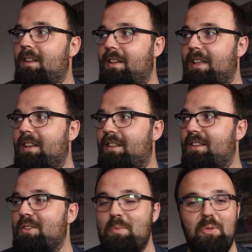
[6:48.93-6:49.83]
the
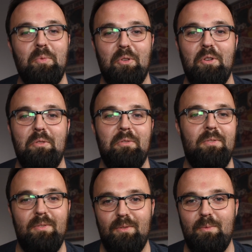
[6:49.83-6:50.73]
smooth and groove
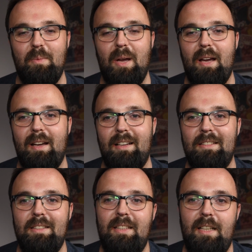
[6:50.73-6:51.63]

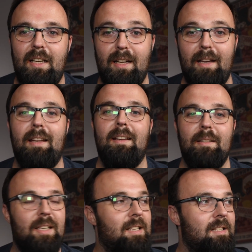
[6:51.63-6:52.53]
likening,
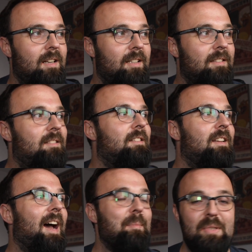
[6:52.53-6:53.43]
because I
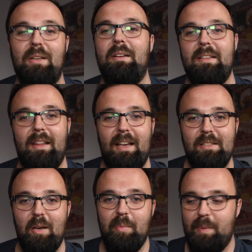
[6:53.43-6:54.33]
absolutely take that as
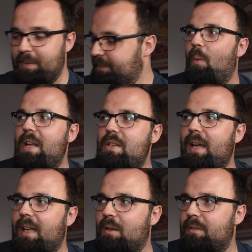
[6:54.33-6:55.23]
a compliment. Where do you
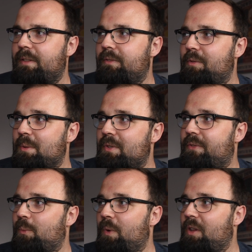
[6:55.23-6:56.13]
get a lot of
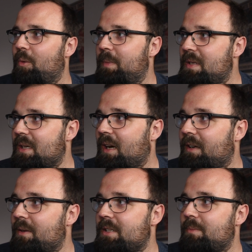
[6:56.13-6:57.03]
influence with your music? I
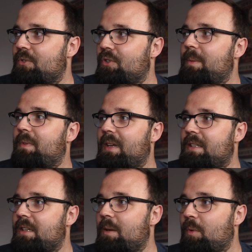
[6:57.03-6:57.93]
noticed some Dream
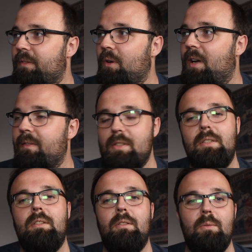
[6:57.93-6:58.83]
Theater in one of your covers.
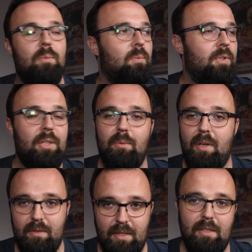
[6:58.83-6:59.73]
You
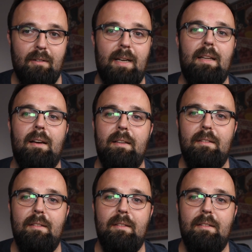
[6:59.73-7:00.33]
noticed correctly. I